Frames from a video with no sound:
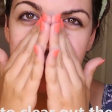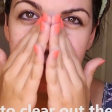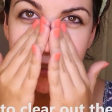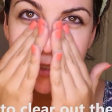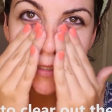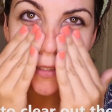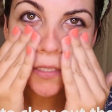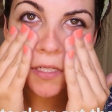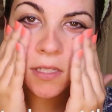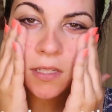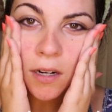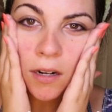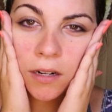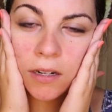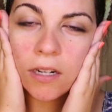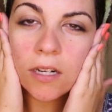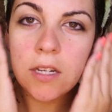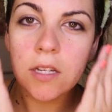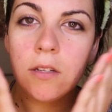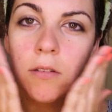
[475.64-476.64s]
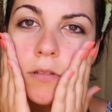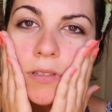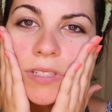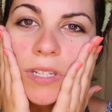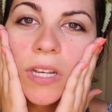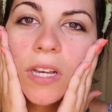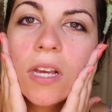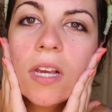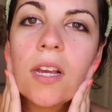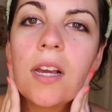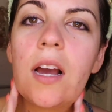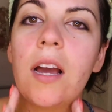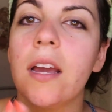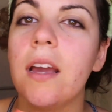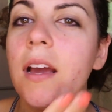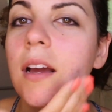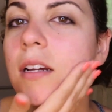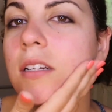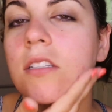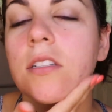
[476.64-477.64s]
I've just started using, I
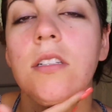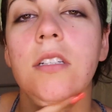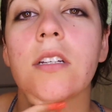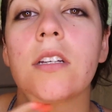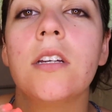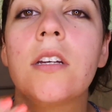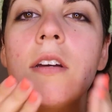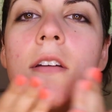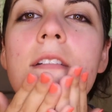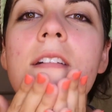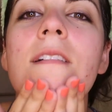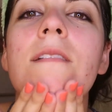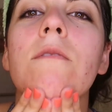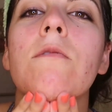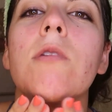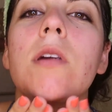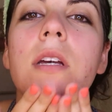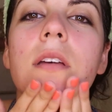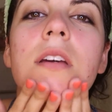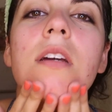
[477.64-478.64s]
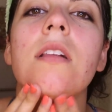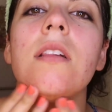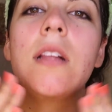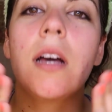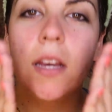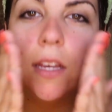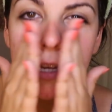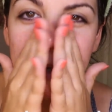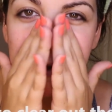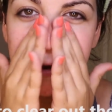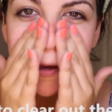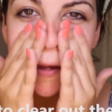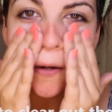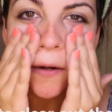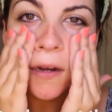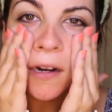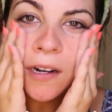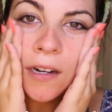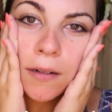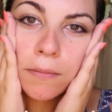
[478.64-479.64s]
actually really like
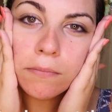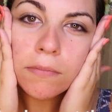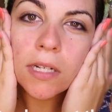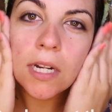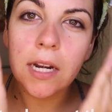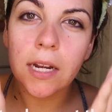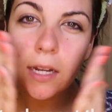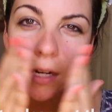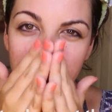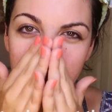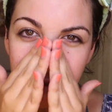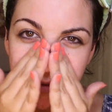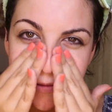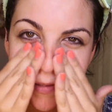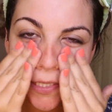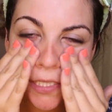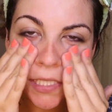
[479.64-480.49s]
it, um, and I kinda